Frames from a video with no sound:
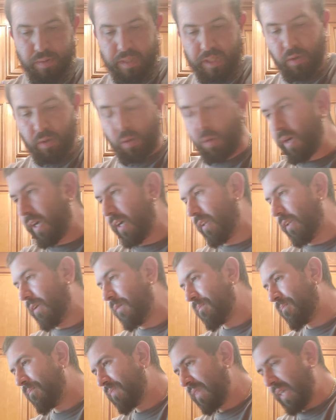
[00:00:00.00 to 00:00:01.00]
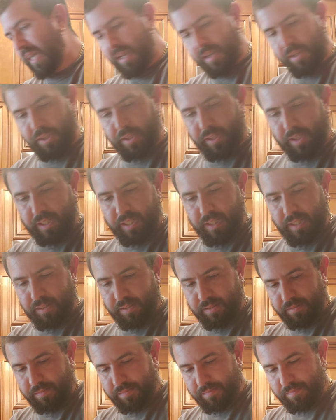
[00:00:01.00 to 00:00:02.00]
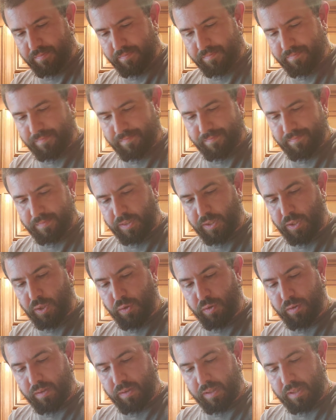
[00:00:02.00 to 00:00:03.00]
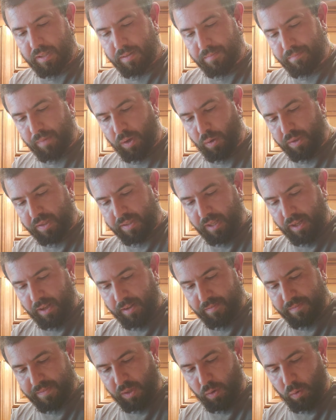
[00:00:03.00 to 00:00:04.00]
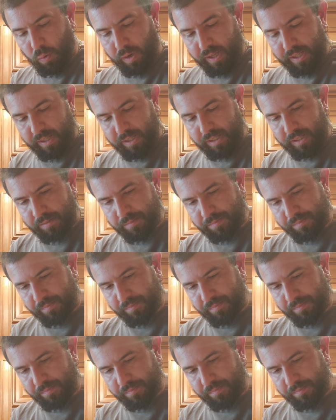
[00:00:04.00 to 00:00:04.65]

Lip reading: the oil, you're gonna use most of the oil